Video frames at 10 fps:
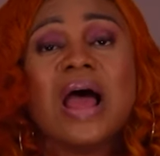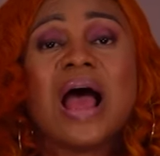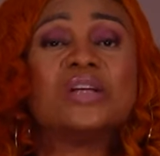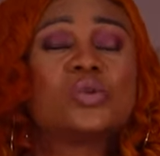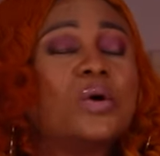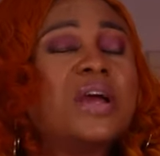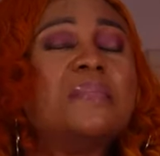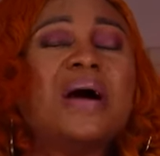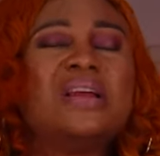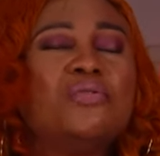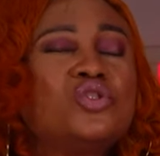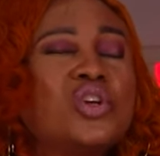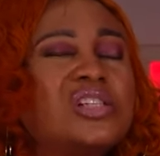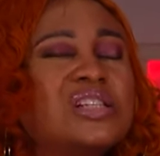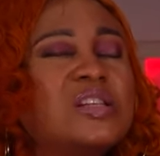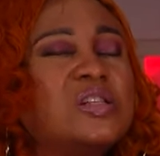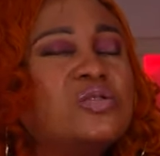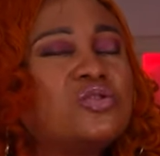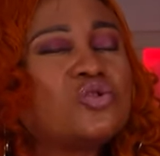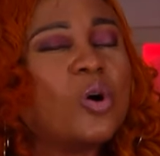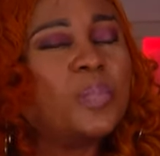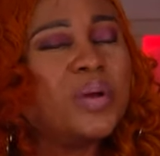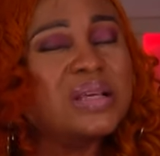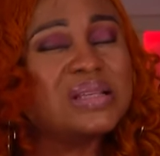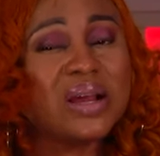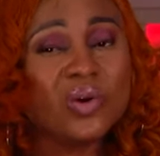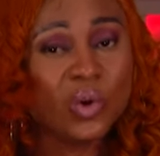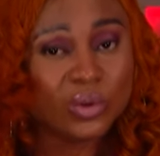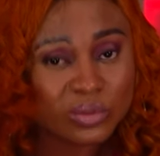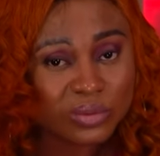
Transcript: And so a man even touching his strong penis alone.